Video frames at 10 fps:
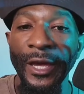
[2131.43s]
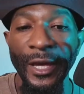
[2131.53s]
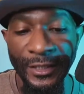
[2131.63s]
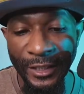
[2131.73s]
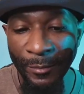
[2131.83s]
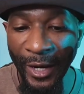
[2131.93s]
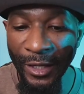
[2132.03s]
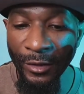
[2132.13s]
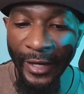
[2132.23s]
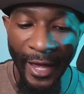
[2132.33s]
Is anybody
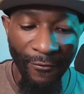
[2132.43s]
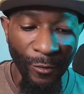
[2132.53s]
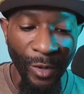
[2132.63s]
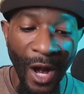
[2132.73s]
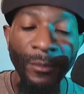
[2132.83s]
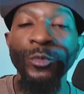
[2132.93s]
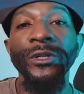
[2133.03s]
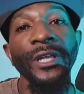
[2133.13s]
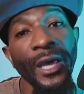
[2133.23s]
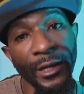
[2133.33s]
going to have a problem
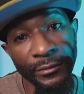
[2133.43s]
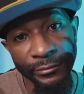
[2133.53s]
with that?